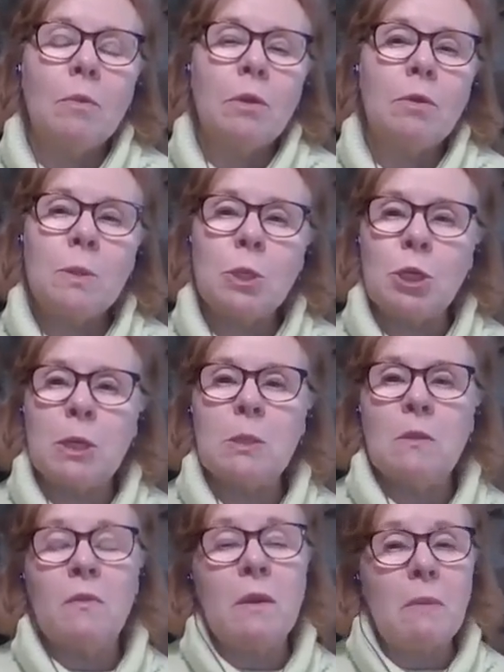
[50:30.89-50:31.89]
you
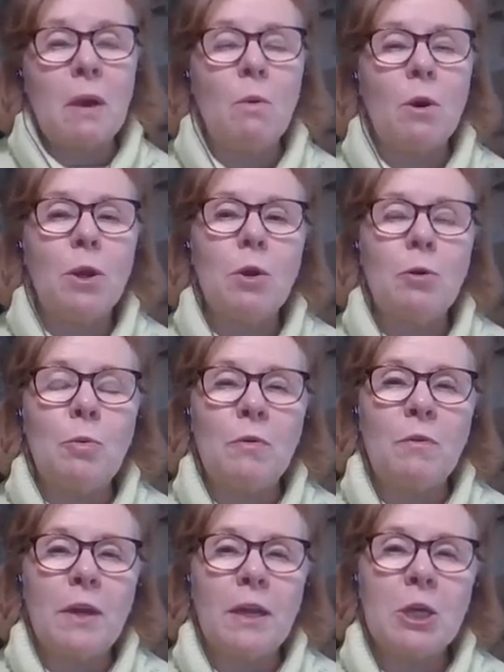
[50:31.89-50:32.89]
suggested that they might want to go to a
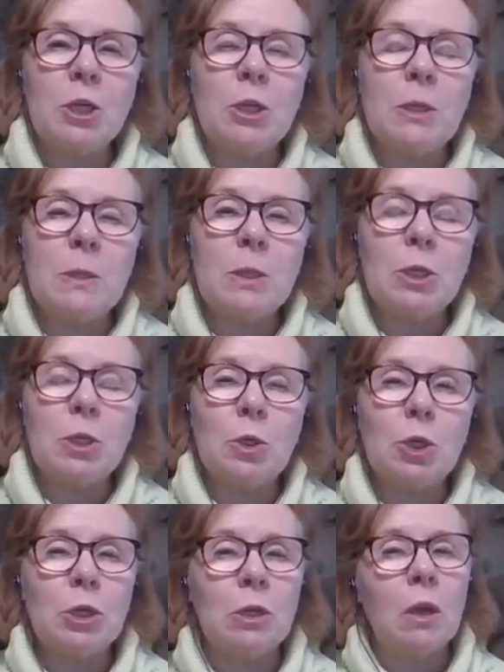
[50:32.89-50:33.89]
financial
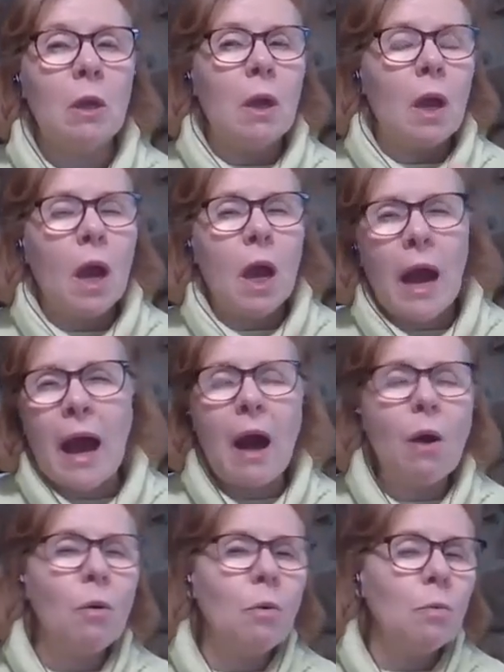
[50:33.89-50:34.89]
institution.
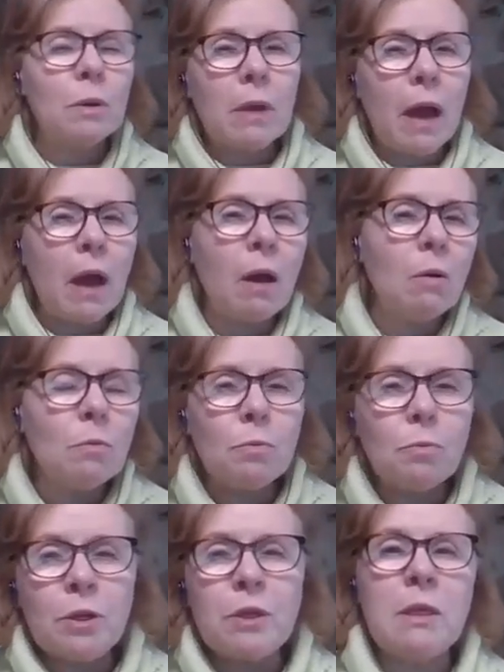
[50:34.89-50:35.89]
How
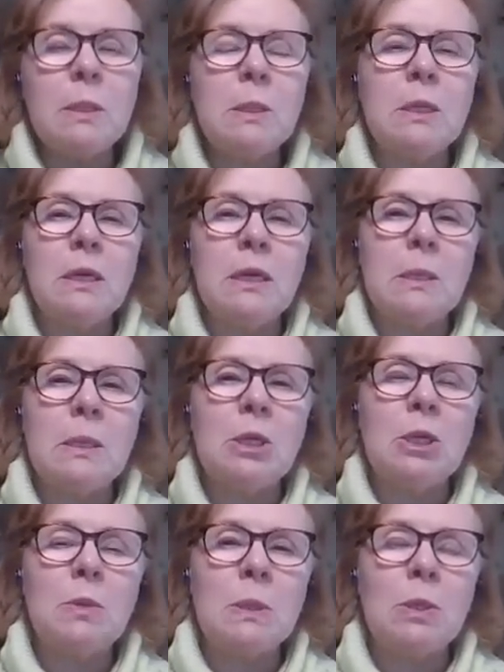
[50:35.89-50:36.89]
realistic is
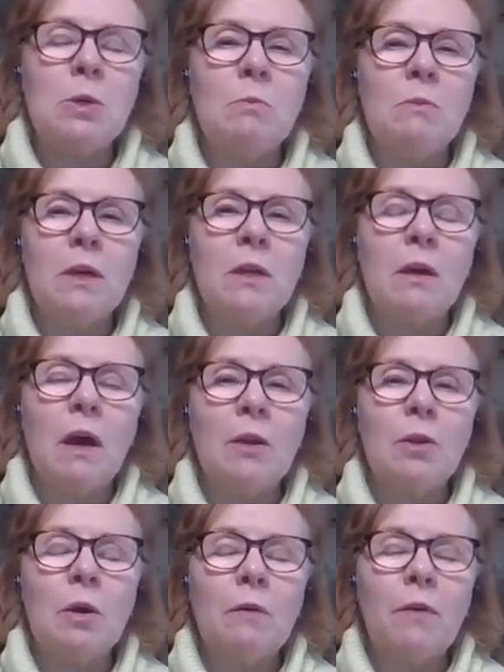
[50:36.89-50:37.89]
it to assume that
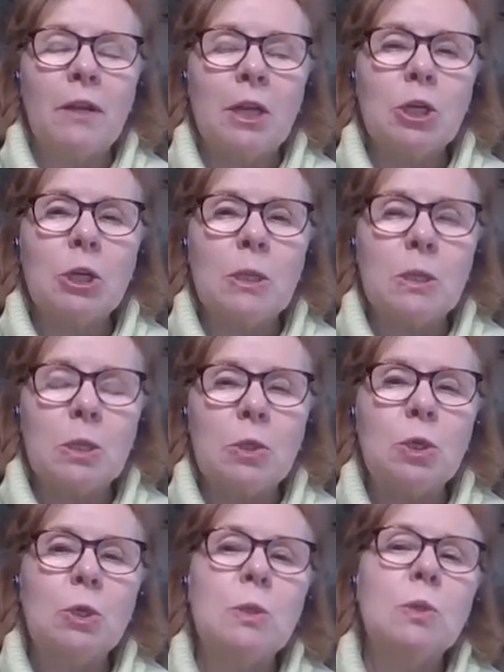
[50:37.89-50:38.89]
a financial
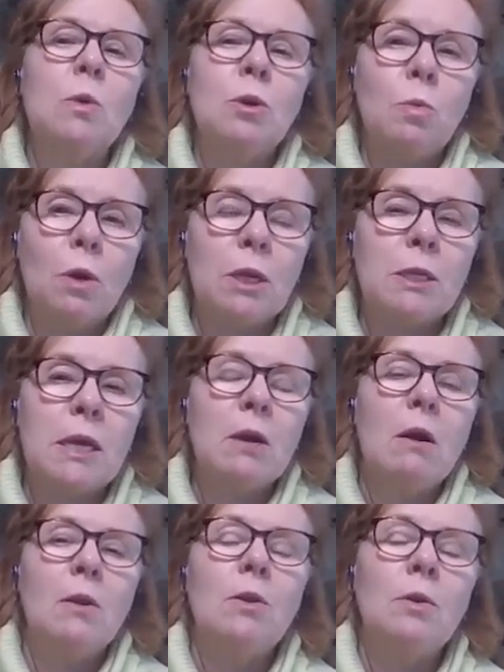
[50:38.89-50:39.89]
institution is going to want to
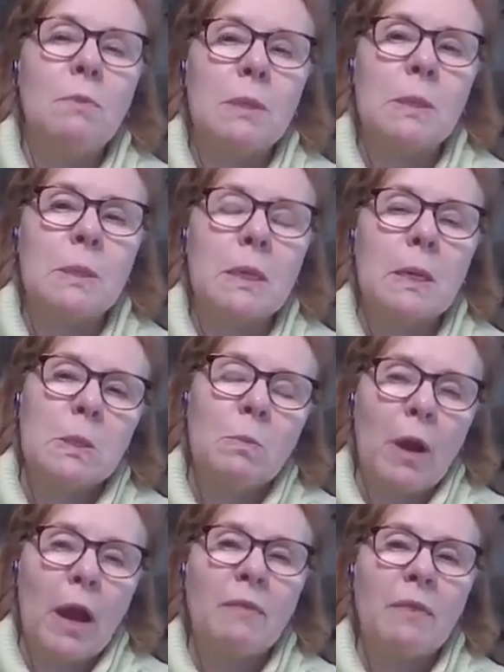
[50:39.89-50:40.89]
take on a new business
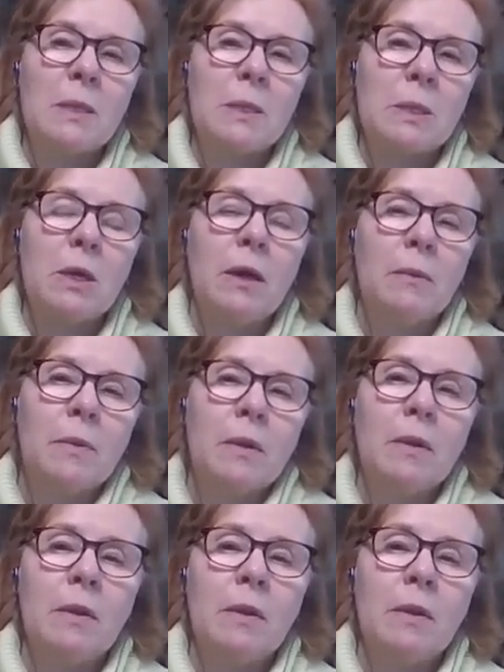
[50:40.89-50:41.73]
customer at this time?